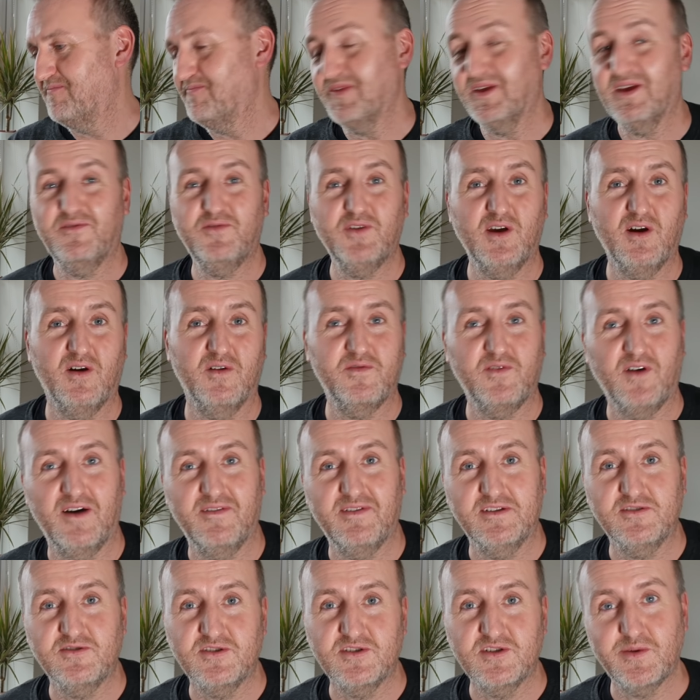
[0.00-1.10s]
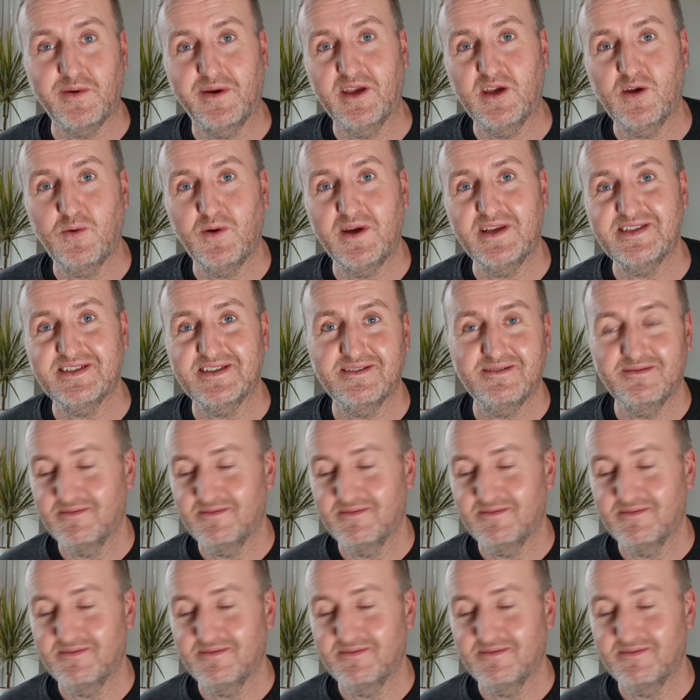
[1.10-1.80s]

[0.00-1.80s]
If you've got 520 quid